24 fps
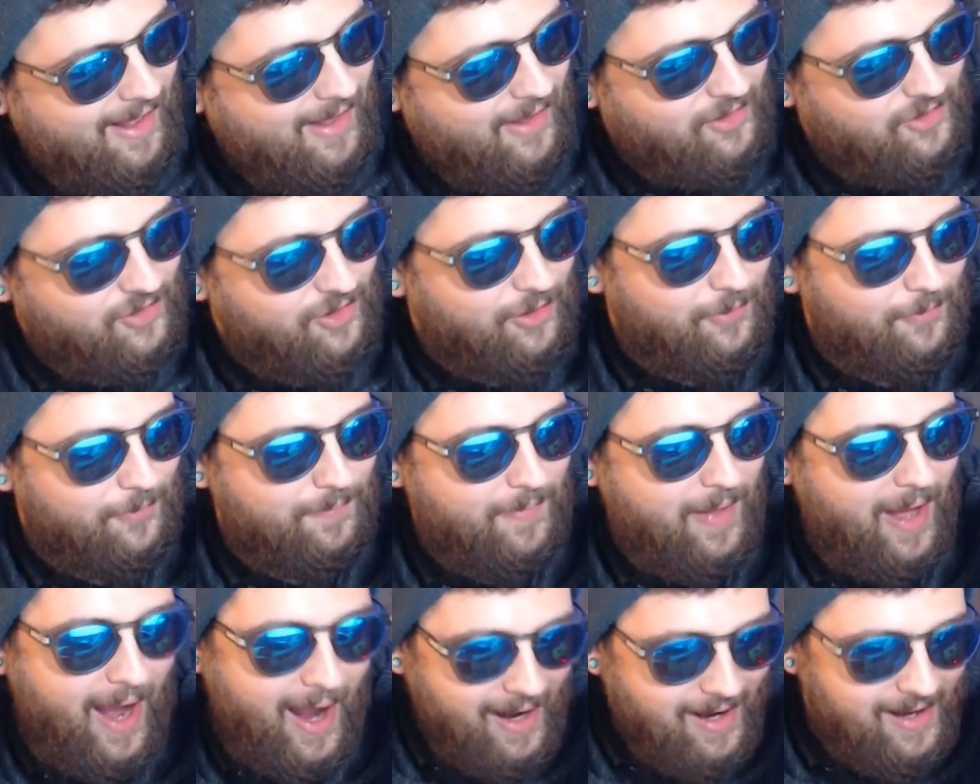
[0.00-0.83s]
So
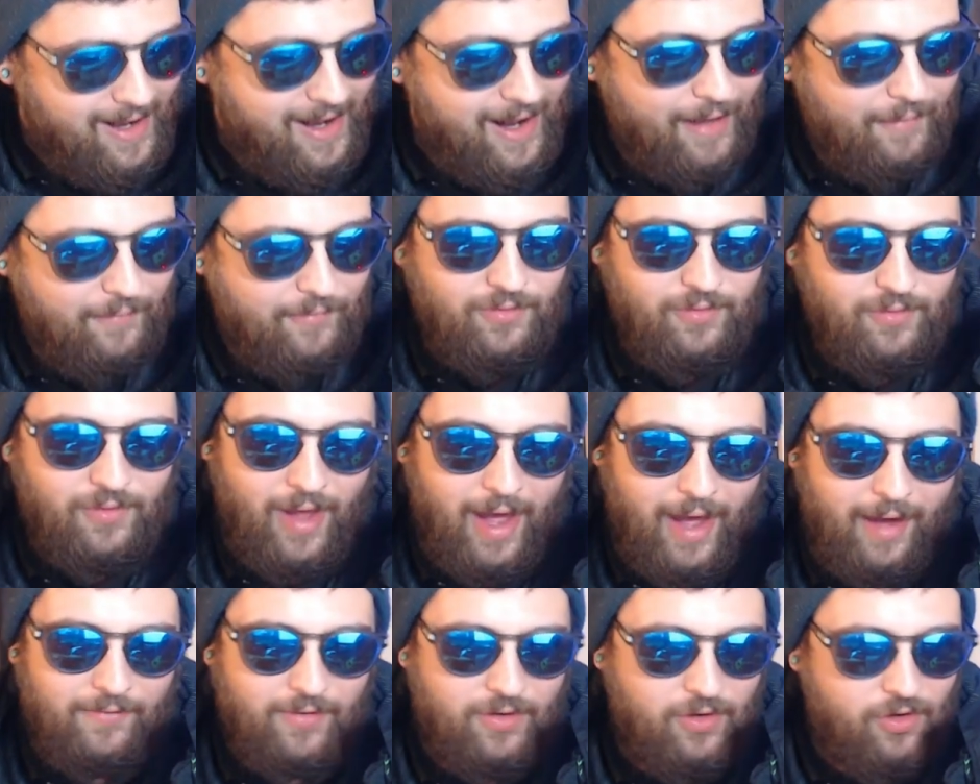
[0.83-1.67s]
I ended up
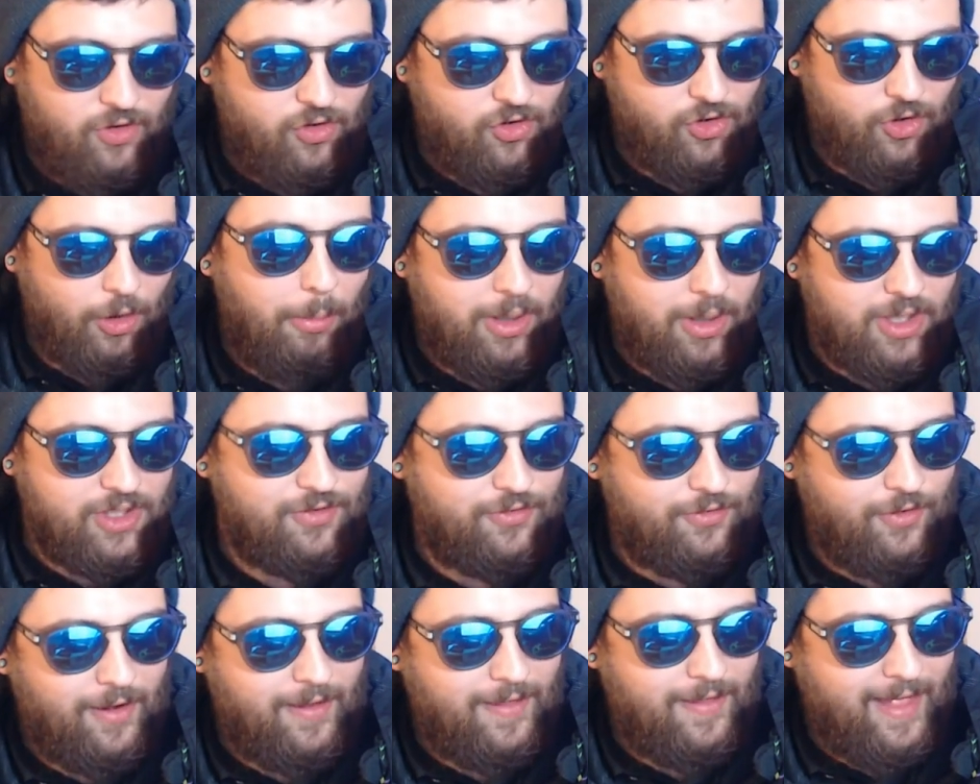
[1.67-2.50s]
having so much
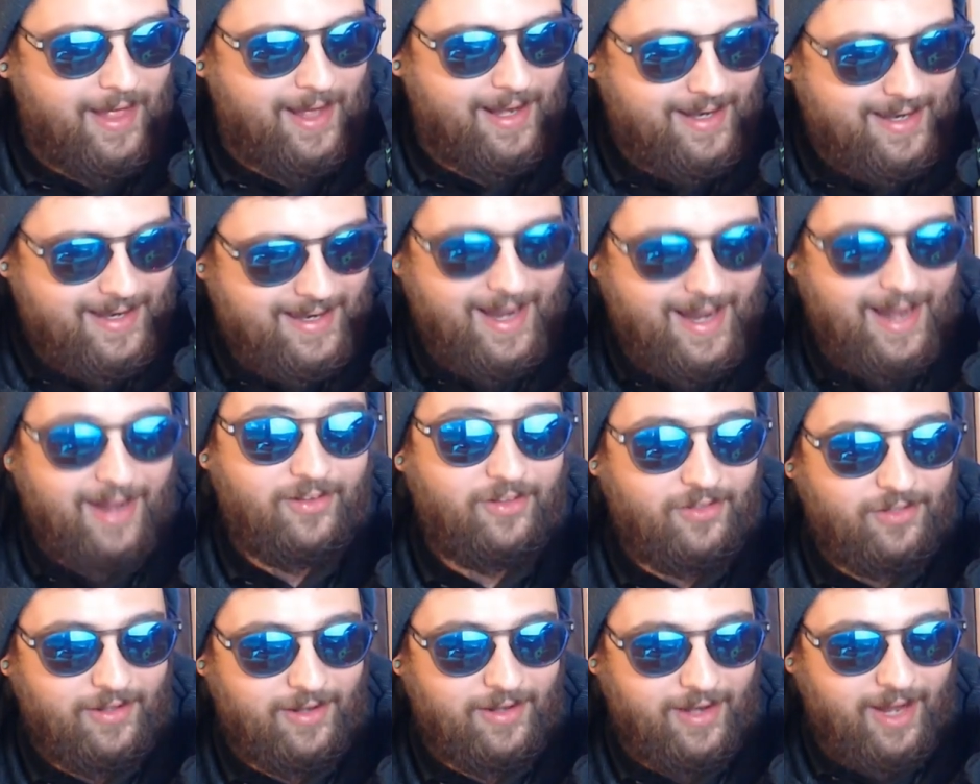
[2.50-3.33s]
fun that
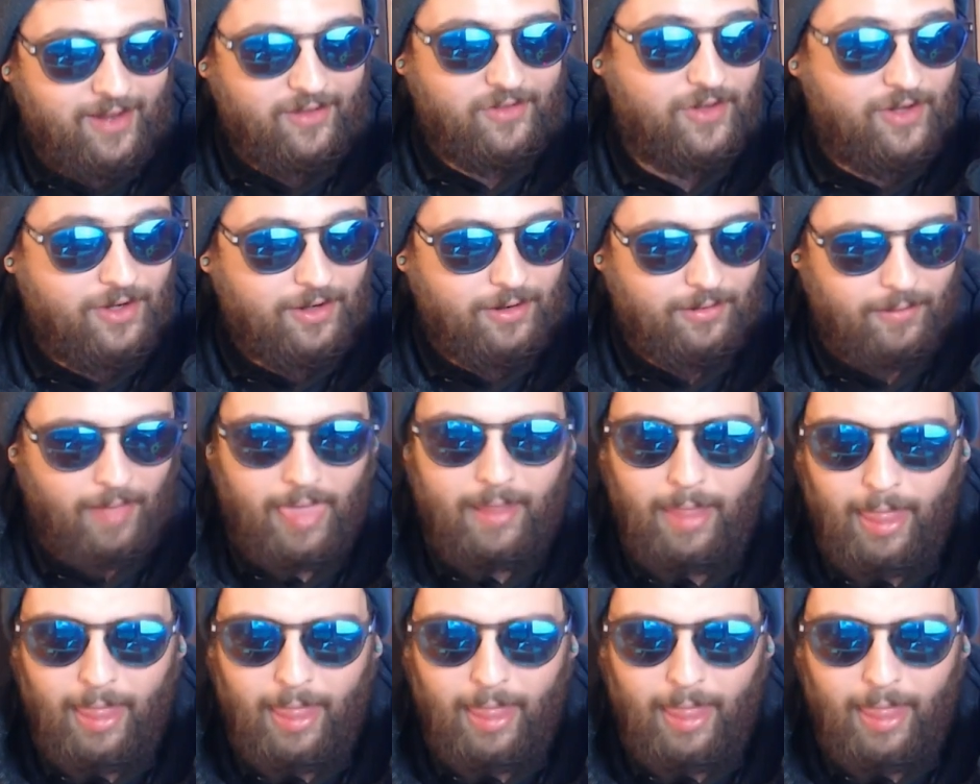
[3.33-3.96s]
the next year I